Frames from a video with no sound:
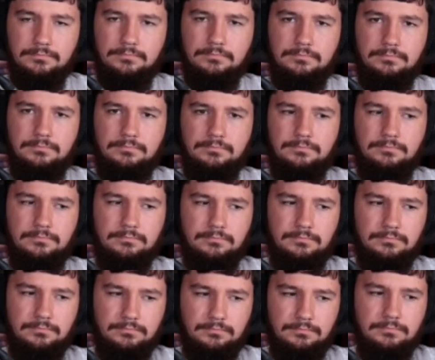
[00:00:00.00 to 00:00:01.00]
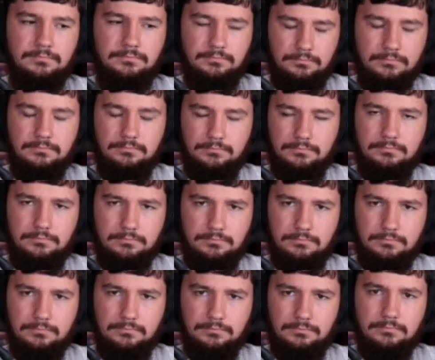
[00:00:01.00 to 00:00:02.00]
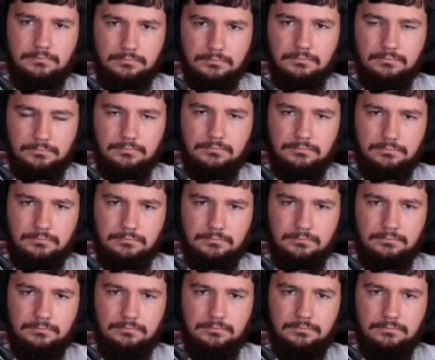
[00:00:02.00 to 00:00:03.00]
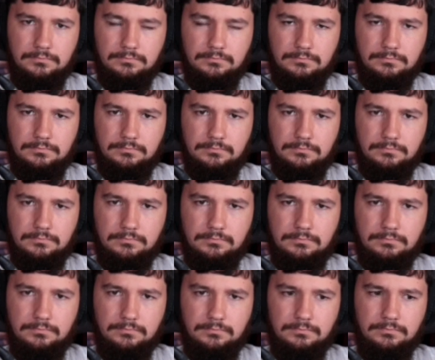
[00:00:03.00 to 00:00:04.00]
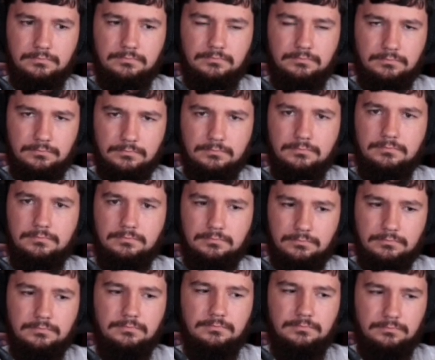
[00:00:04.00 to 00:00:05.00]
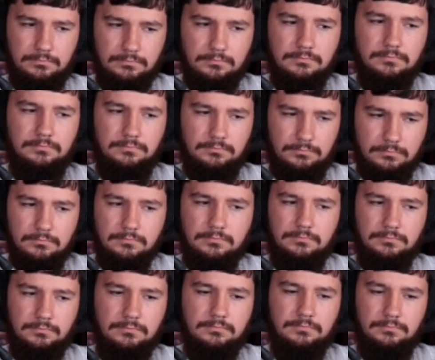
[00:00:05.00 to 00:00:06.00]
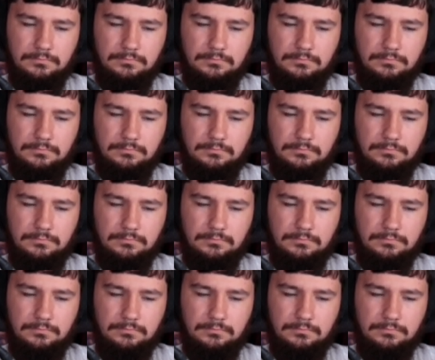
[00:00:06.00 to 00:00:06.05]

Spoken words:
(not speaking)